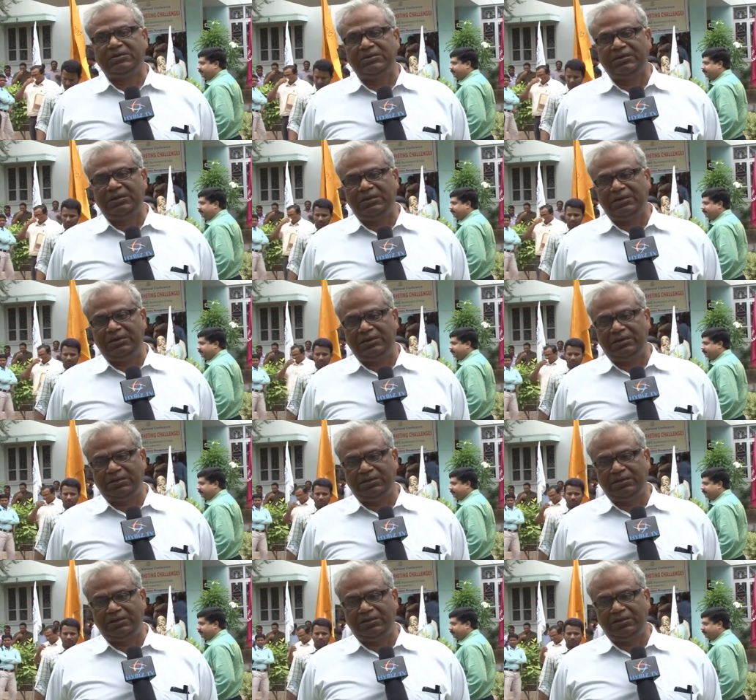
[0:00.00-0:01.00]
And
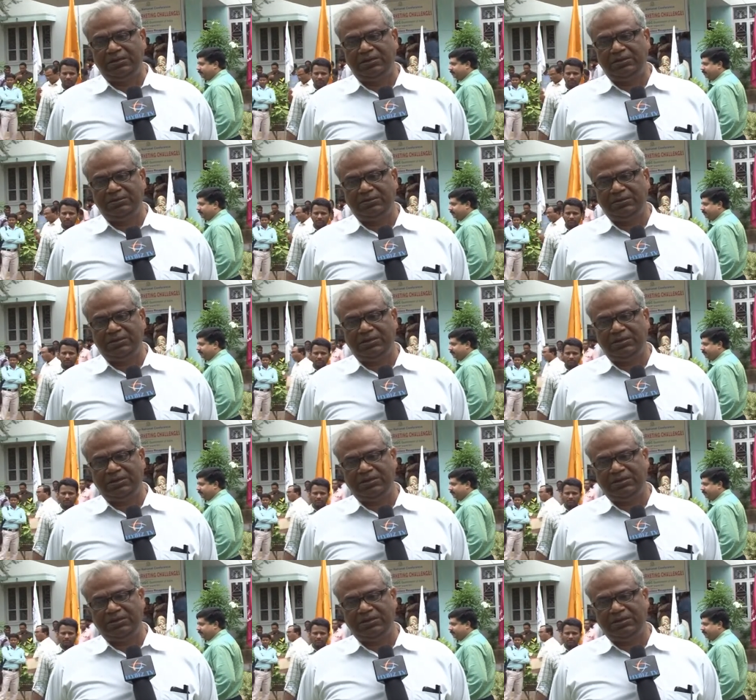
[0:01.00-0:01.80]
uh, in